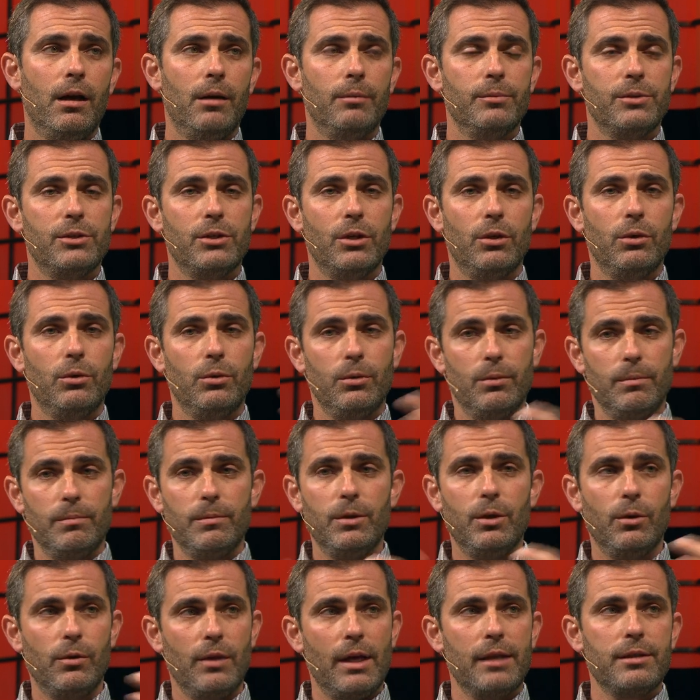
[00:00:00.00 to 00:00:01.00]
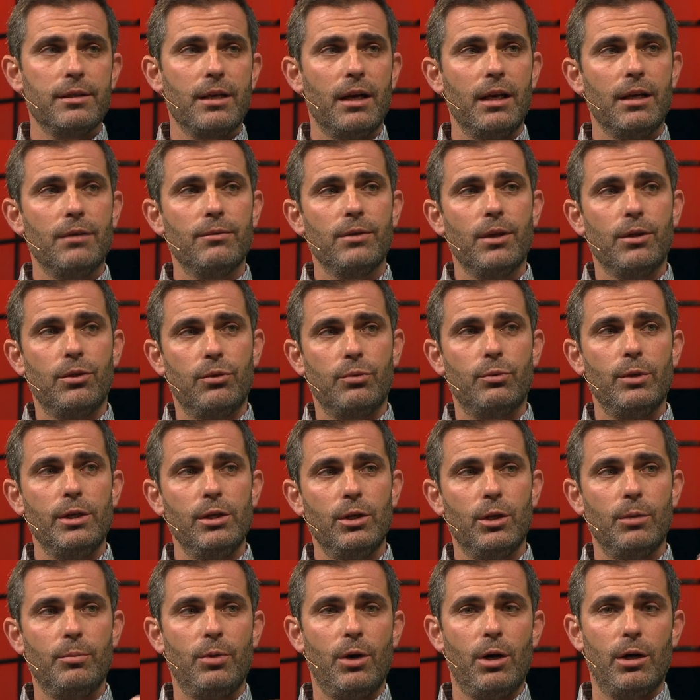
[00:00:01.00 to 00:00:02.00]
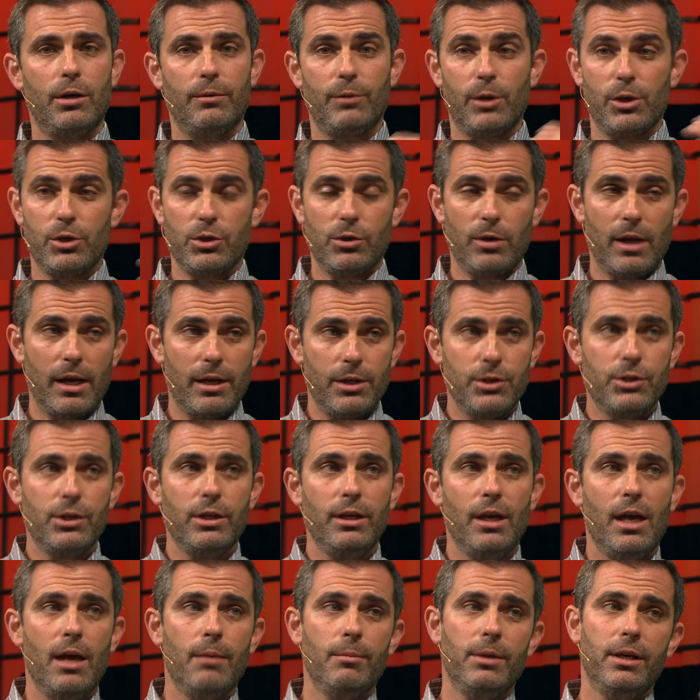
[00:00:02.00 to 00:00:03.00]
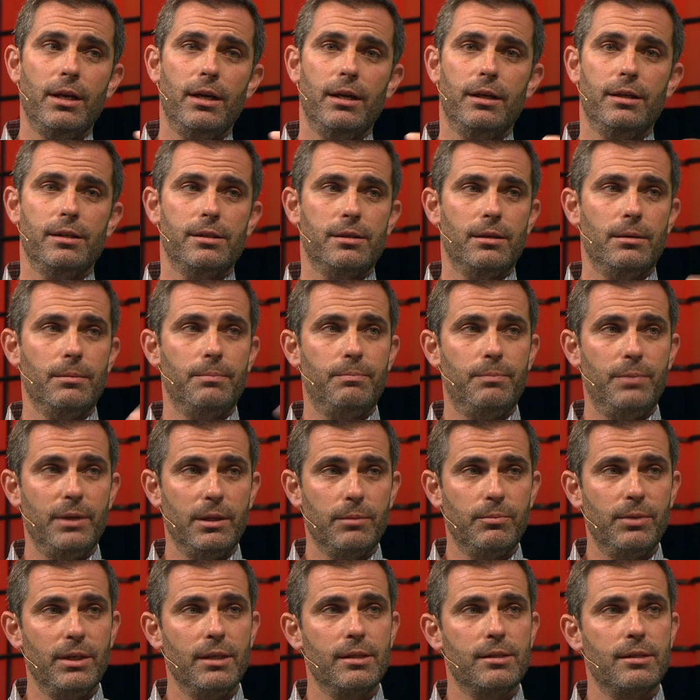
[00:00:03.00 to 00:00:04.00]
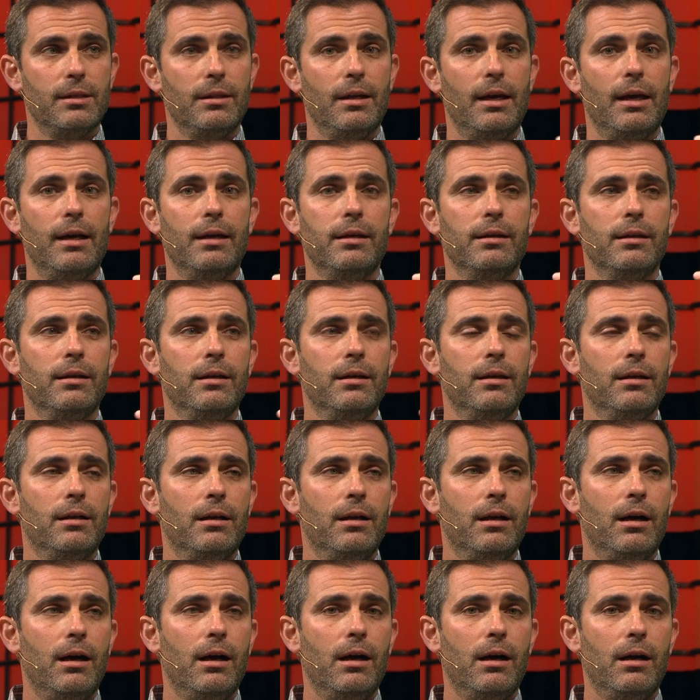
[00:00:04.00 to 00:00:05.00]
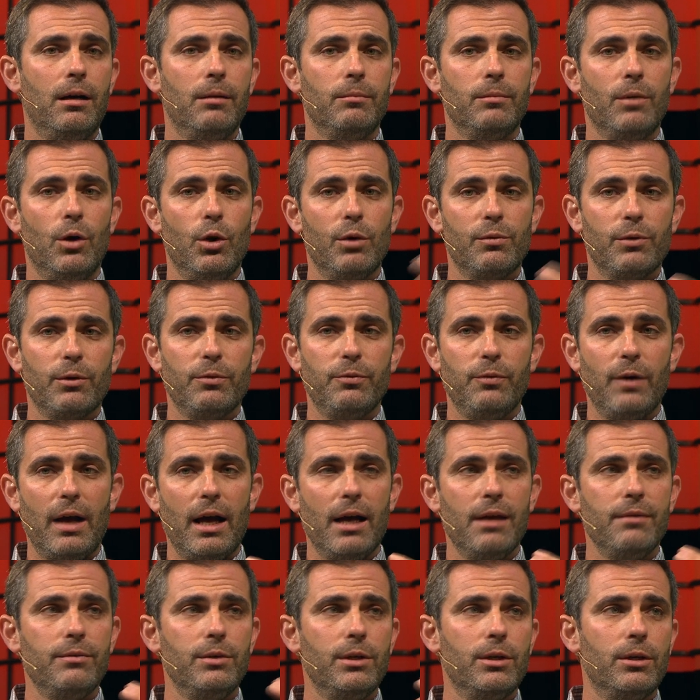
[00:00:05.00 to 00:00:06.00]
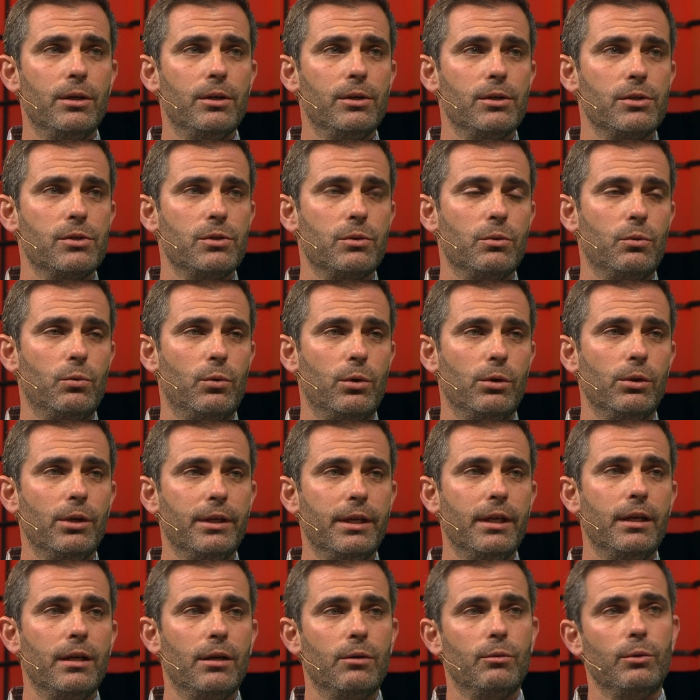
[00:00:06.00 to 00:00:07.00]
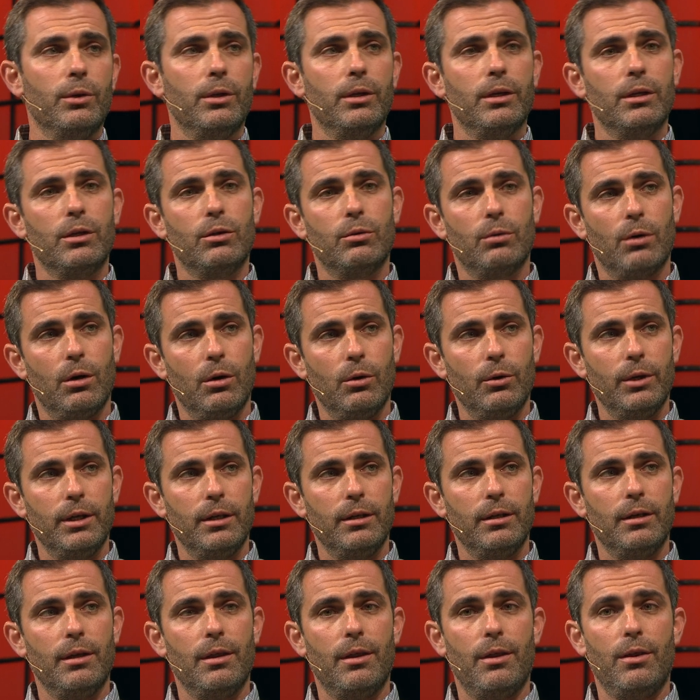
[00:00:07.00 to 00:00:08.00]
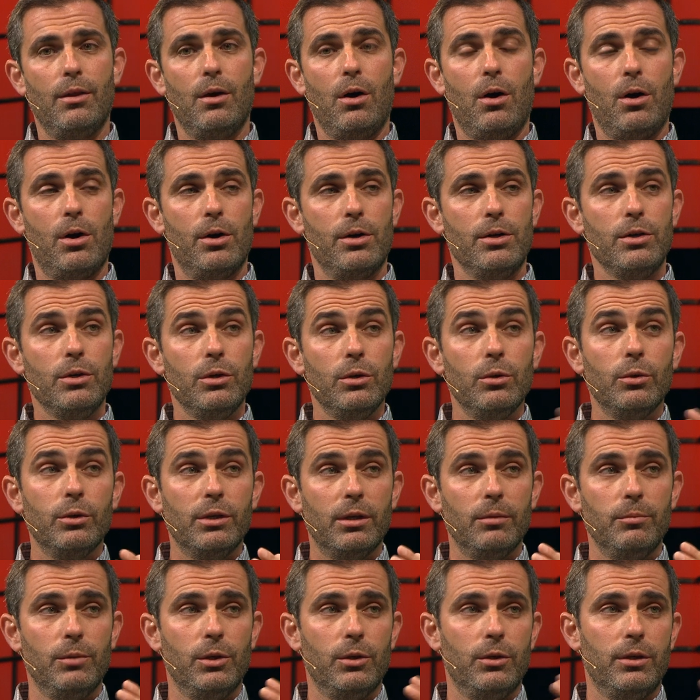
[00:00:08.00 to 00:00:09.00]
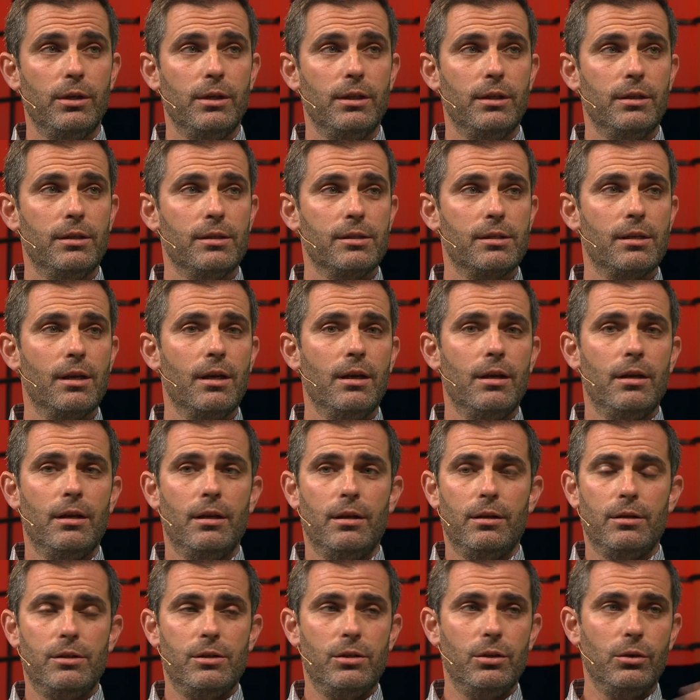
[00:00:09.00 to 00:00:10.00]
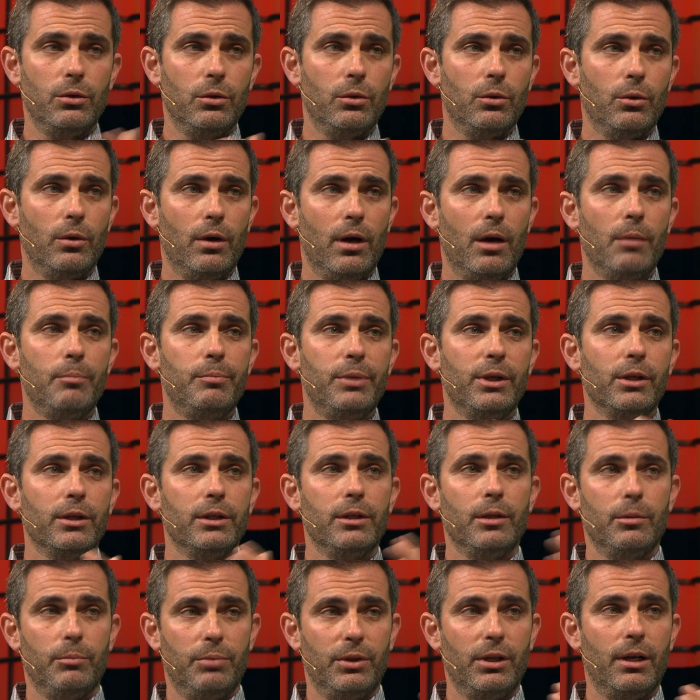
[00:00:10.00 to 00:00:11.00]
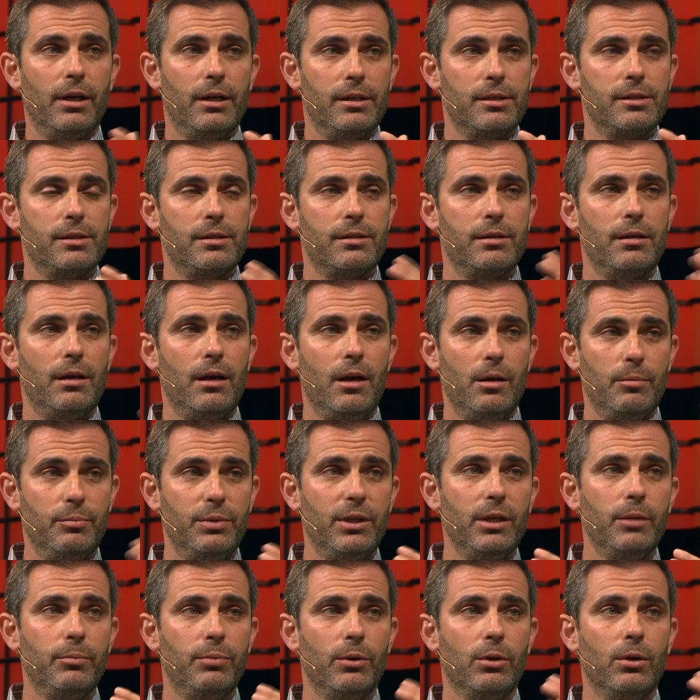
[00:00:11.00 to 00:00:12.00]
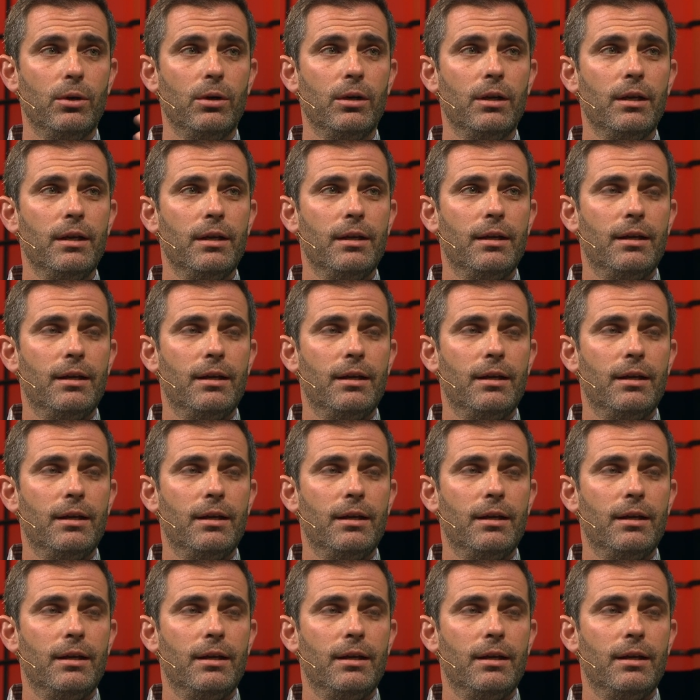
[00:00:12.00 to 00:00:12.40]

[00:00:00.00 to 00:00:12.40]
So that's kind of the three-year part of our strategy. M&A is a big piece of that. Over 5 years, we're looking at really growing our new communities to a billion plus people.